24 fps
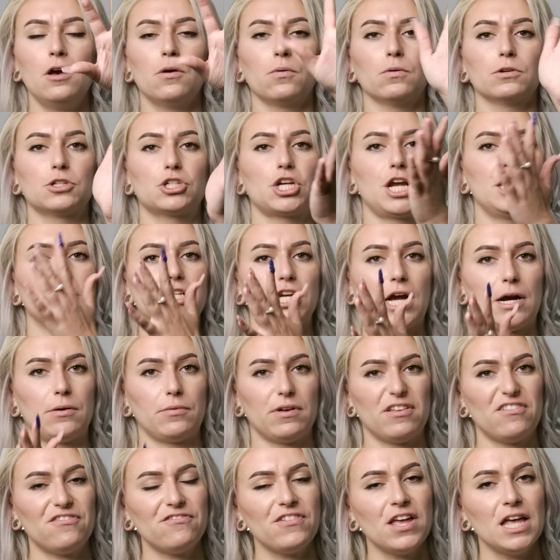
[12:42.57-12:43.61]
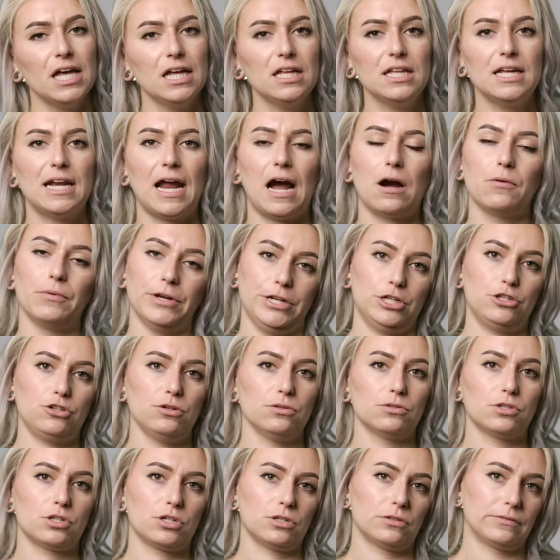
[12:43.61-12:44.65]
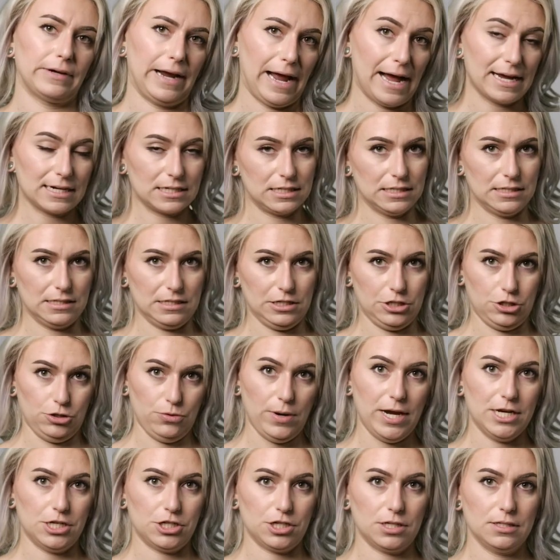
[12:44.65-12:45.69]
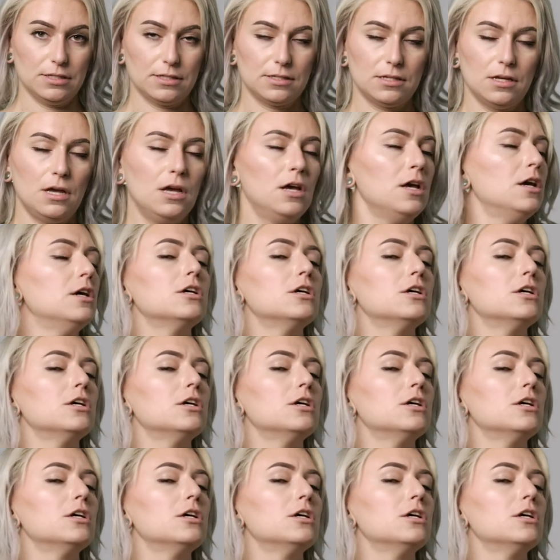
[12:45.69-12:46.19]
will change how we feel and how we choose to react to situations.